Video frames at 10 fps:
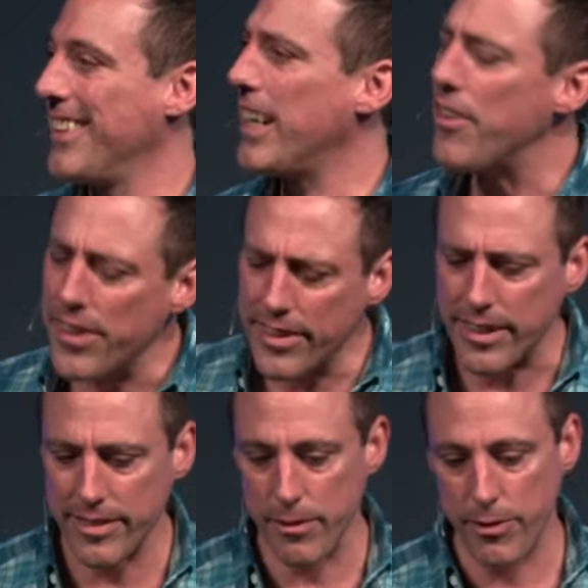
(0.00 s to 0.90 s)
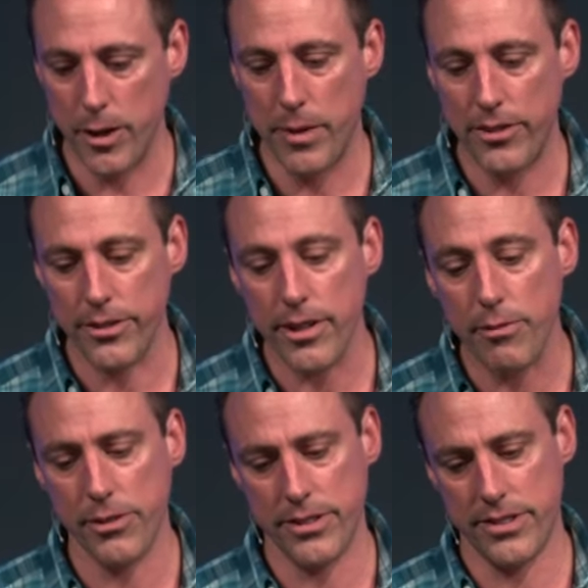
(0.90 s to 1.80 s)
And I think that's the fundamental
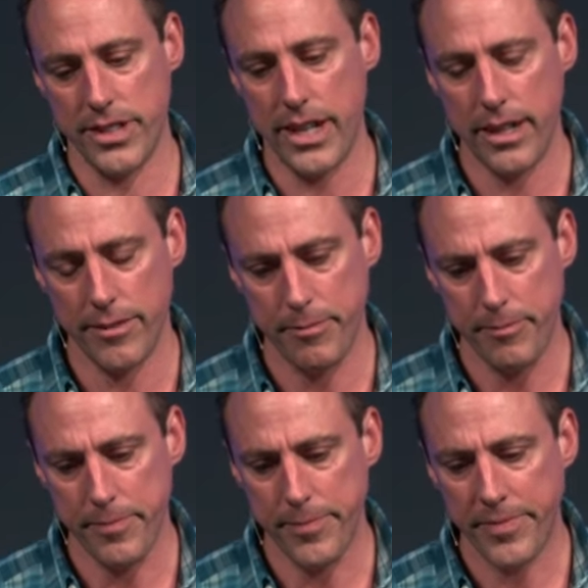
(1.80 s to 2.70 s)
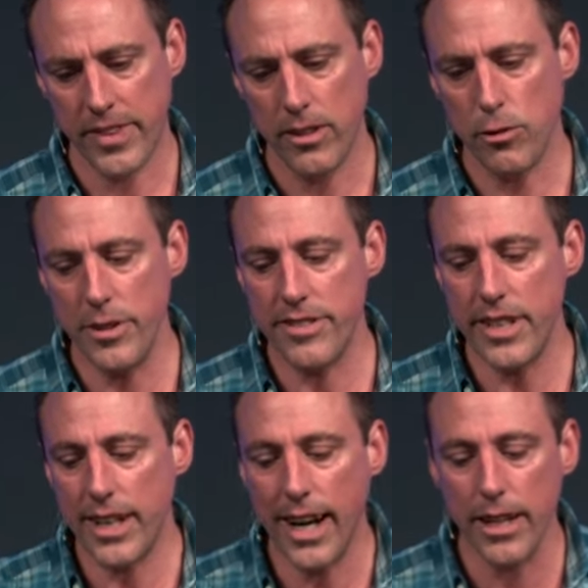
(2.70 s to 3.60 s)
difference today. So we
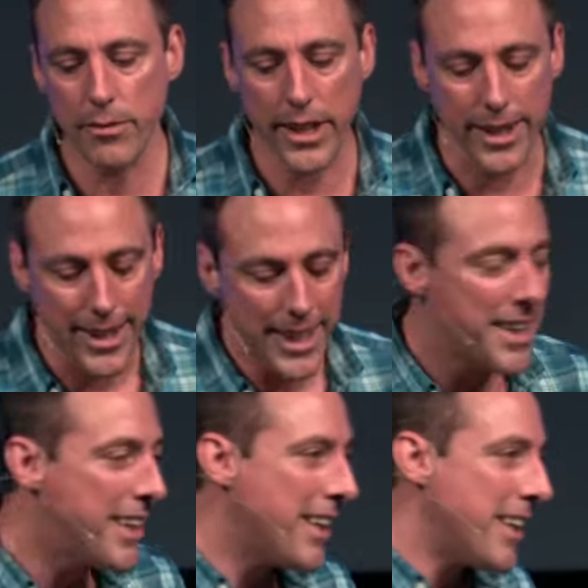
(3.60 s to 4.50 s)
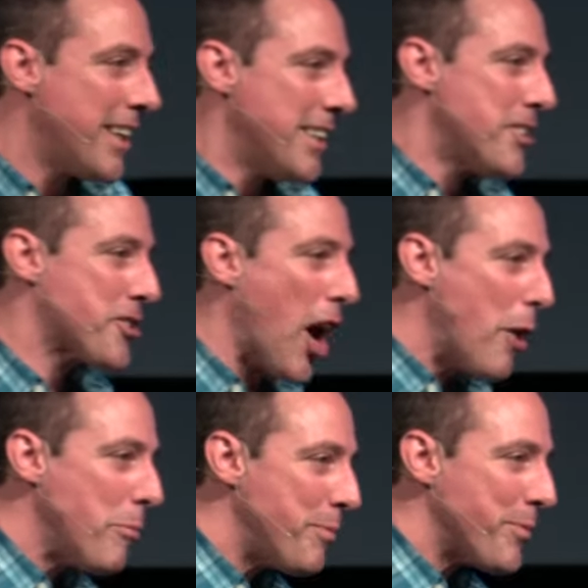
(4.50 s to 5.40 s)
see kind of like a
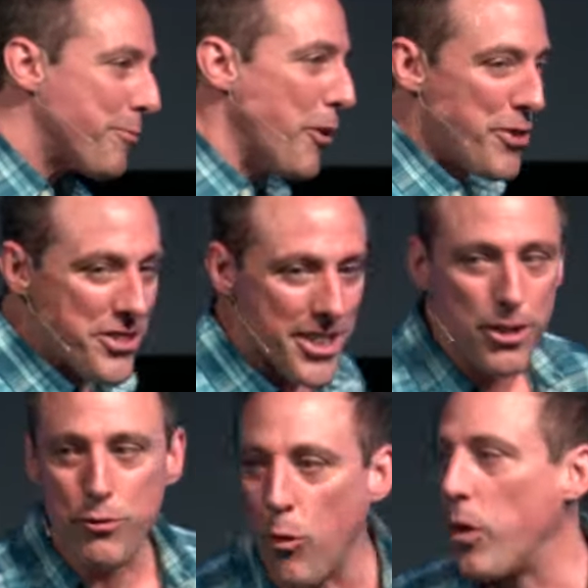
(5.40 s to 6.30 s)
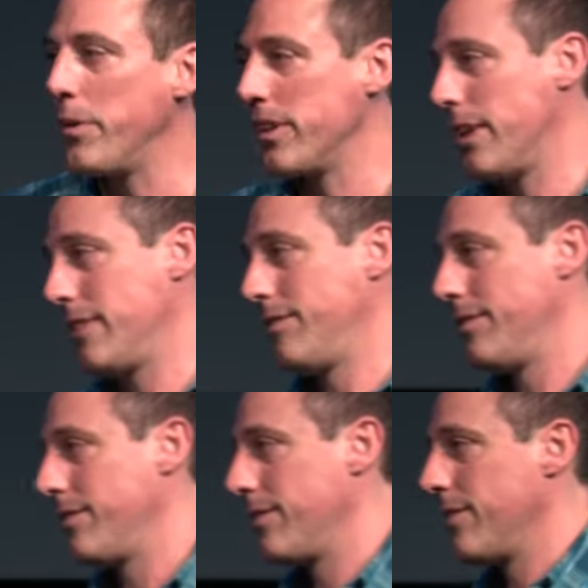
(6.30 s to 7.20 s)
Psalm 56 formula,
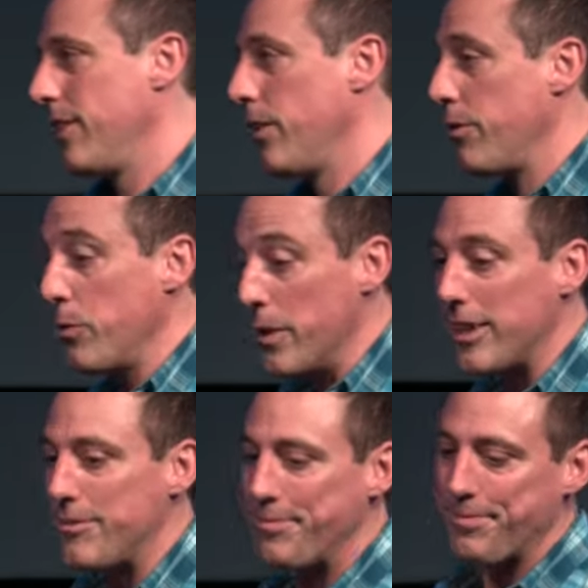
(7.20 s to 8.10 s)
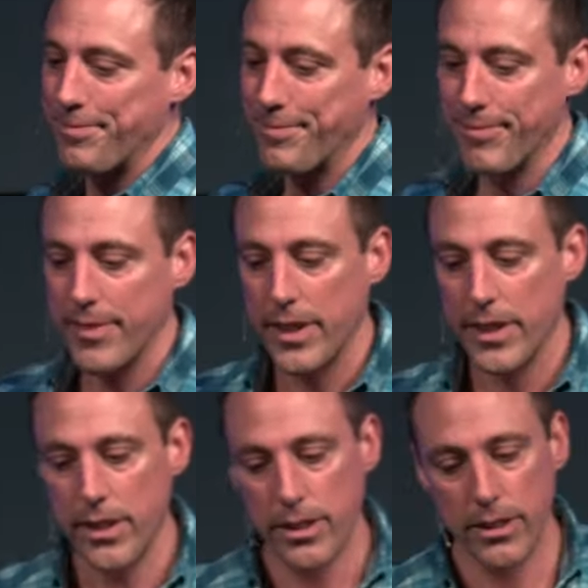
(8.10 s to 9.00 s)
if you will.
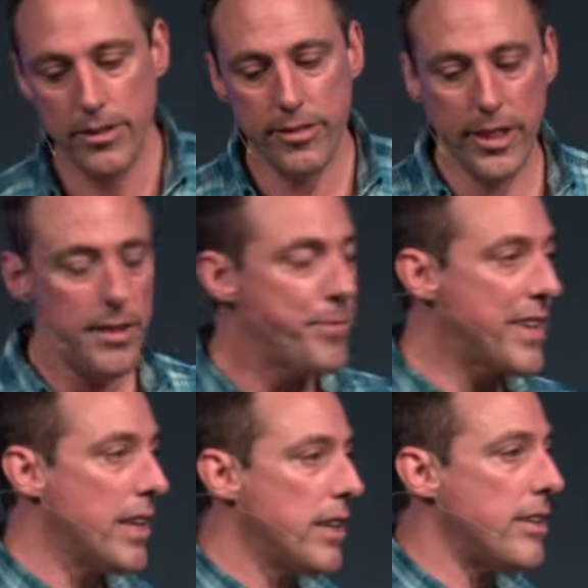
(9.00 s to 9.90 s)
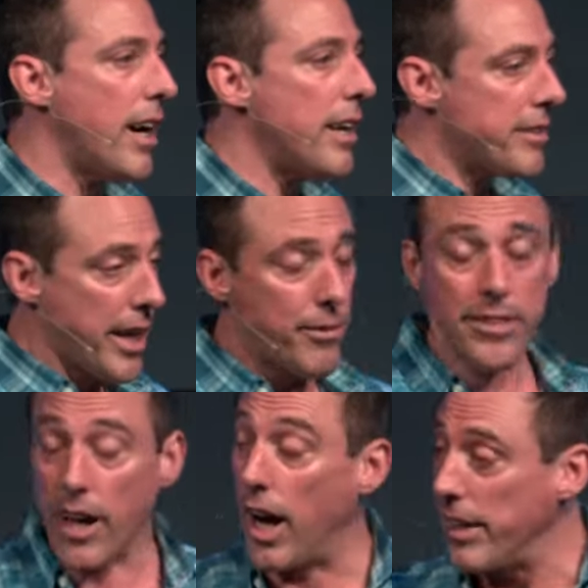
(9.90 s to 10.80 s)
You see,
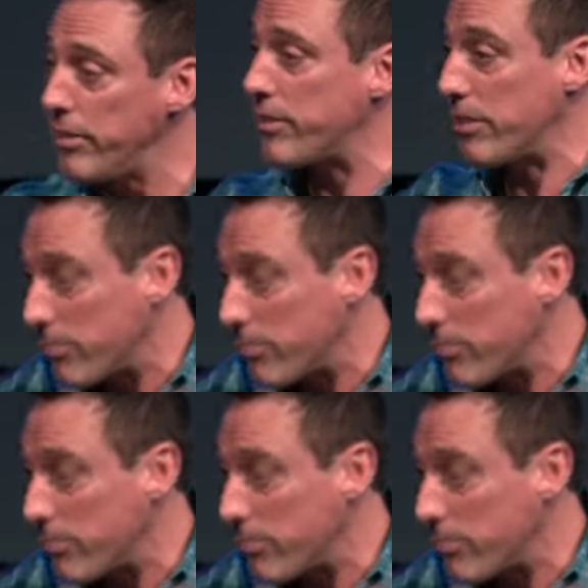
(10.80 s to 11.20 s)
David's honest.